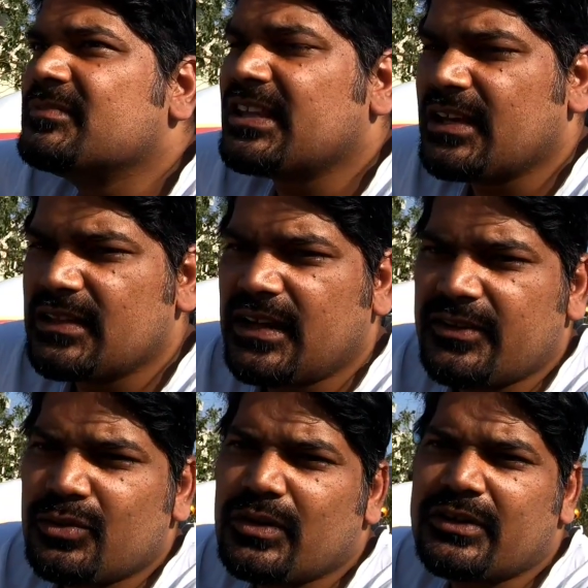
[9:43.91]
think that
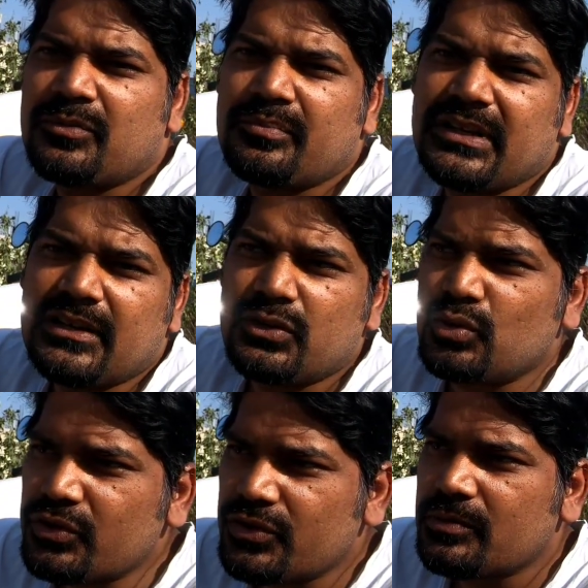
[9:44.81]
you can be a
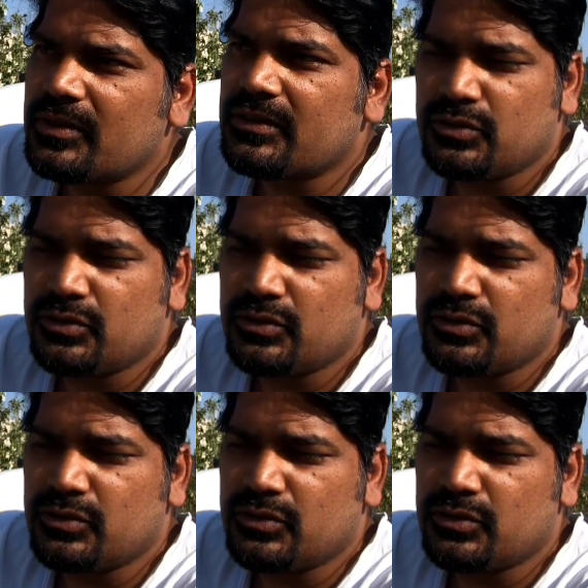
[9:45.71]
YouTuber.